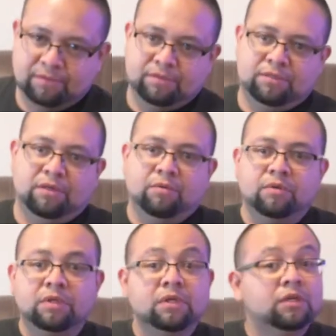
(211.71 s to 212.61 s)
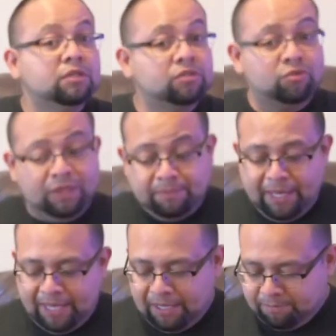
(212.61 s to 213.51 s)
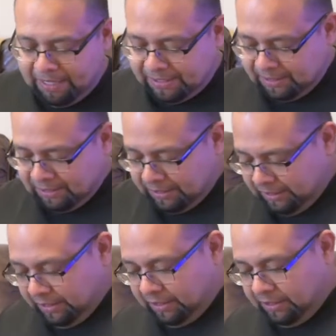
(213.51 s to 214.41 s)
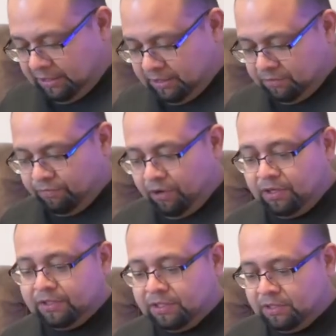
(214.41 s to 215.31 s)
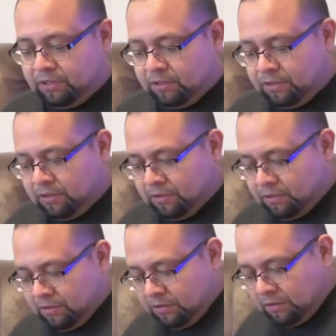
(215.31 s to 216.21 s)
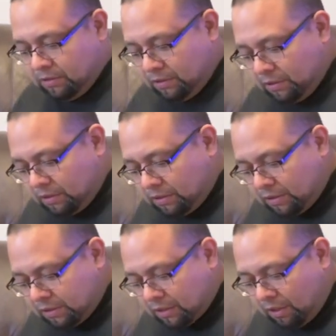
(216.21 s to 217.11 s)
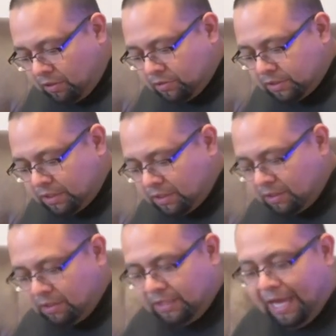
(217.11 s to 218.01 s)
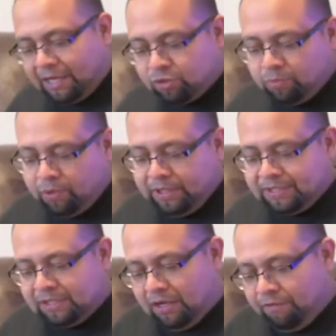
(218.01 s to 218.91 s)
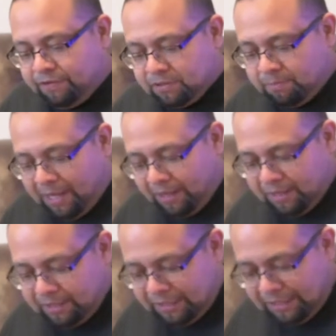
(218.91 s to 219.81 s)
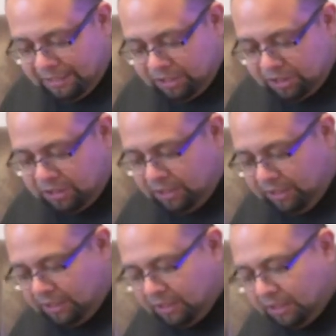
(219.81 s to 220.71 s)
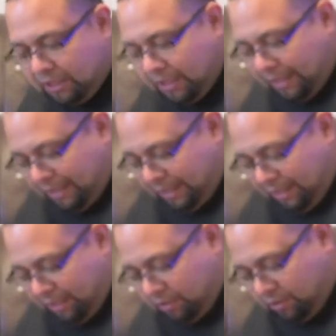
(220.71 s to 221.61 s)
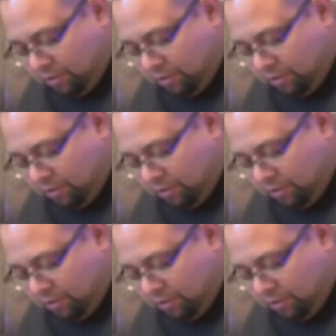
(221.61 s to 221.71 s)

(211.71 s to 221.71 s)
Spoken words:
So, 20 by 8 basically, and then as far as this goes, the actual board itself is about an inch thick, and